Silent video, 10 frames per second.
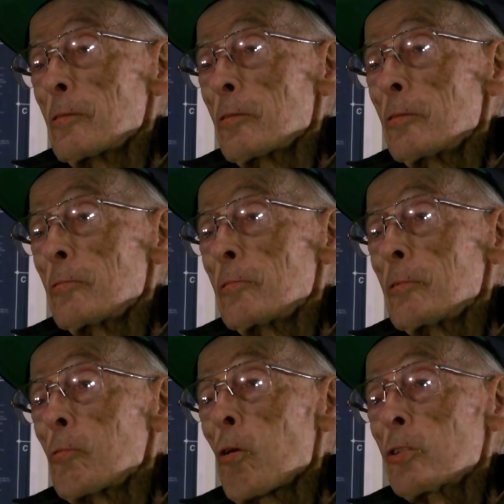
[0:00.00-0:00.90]
So when
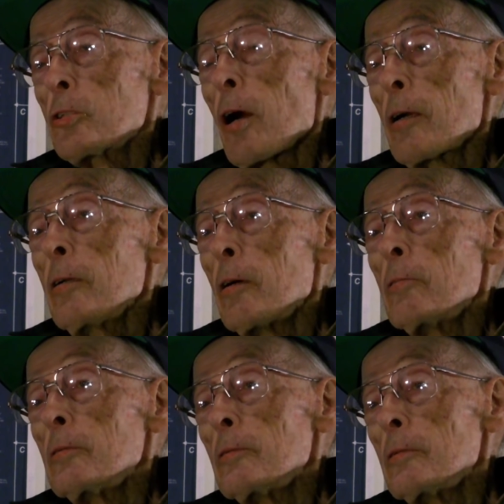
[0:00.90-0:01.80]
the war started, you
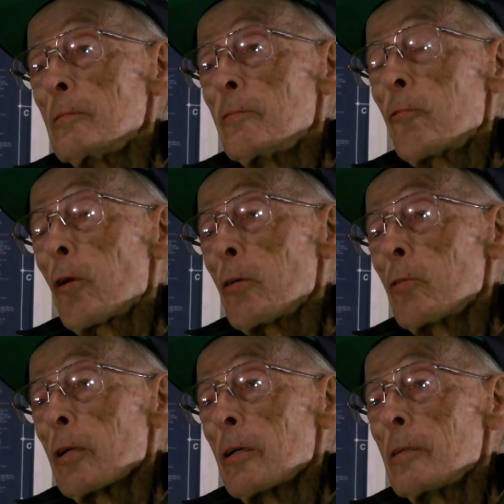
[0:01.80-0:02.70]
know,
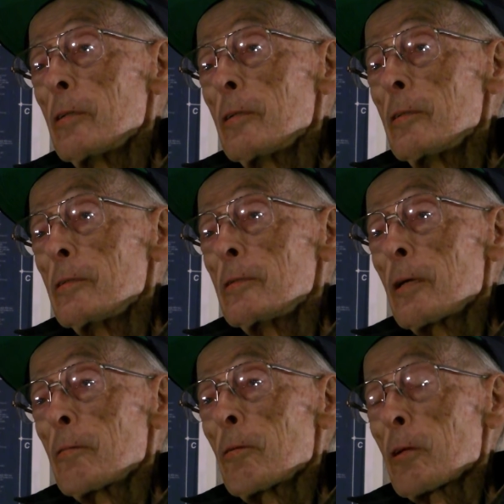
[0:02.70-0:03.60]
41,
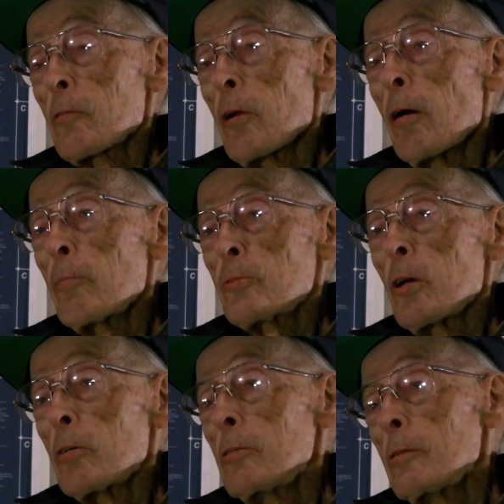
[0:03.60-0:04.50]
they were looking for help.
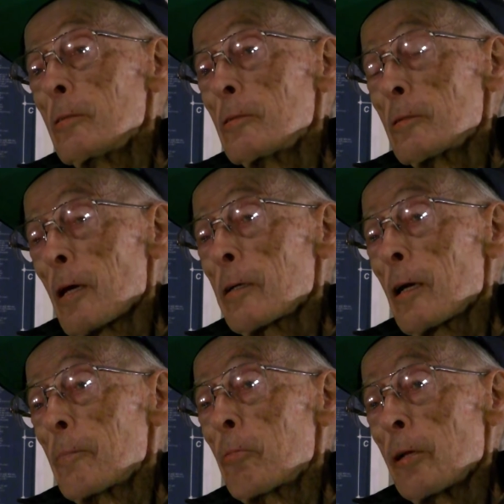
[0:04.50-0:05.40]
So I
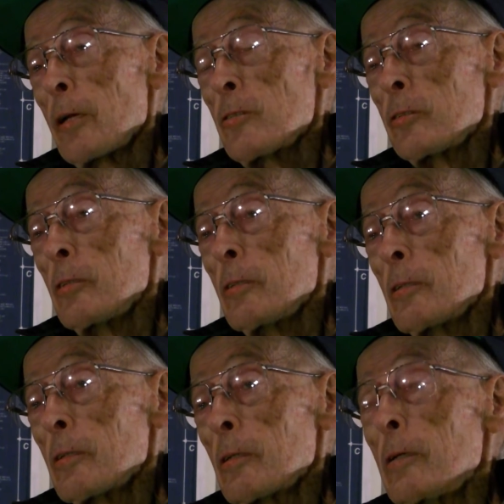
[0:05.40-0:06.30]
got pretty easy.
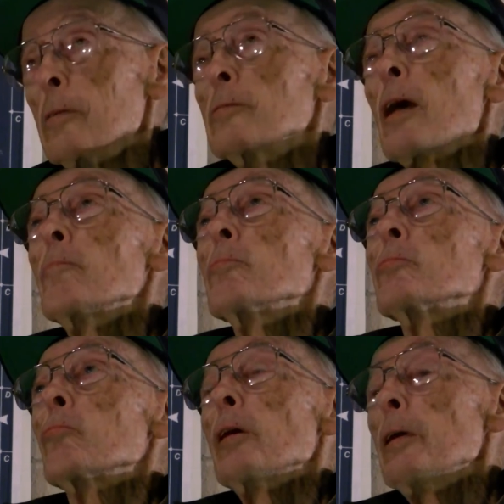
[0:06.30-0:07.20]
His name
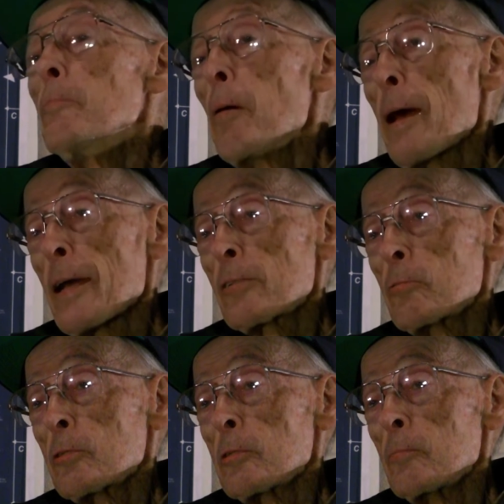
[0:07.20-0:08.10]
was Reed Banks,
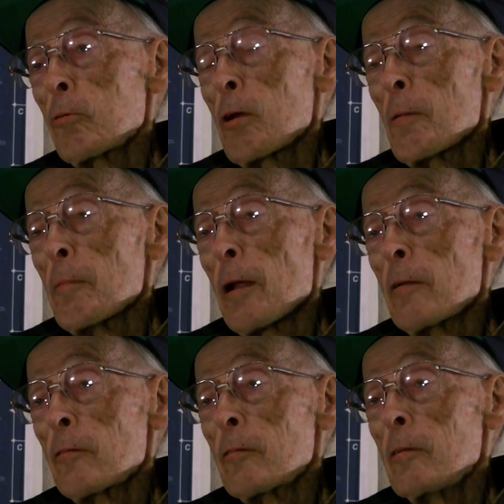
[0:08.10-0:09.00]
was the employment
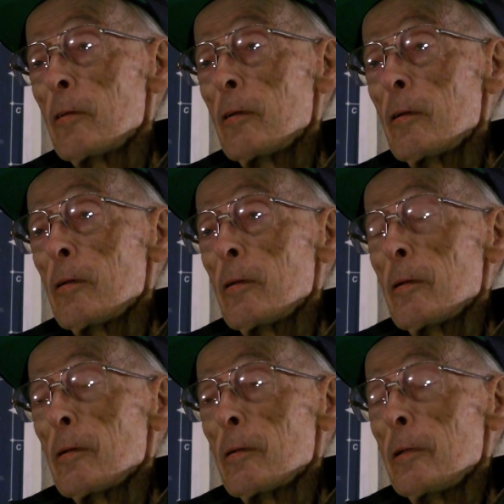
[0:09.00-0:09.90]
manager.
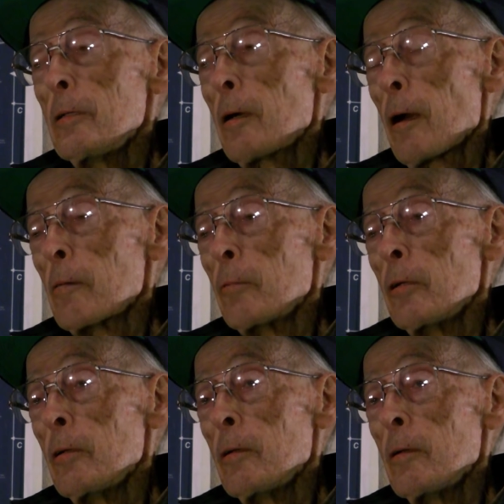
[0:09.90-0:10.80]
And he hired me.